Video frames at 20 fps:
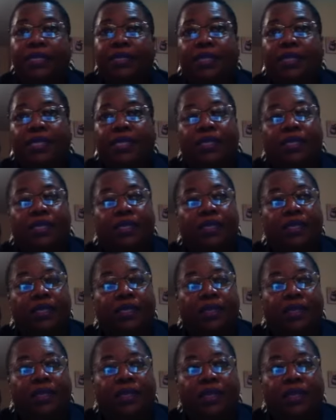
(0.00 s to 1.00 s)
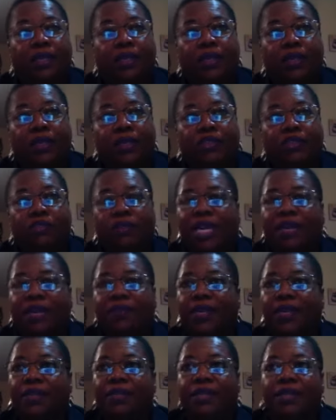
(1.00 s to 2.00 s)
to just
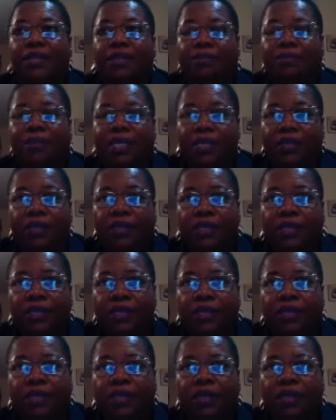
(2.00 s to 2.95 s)
drive out to the beach,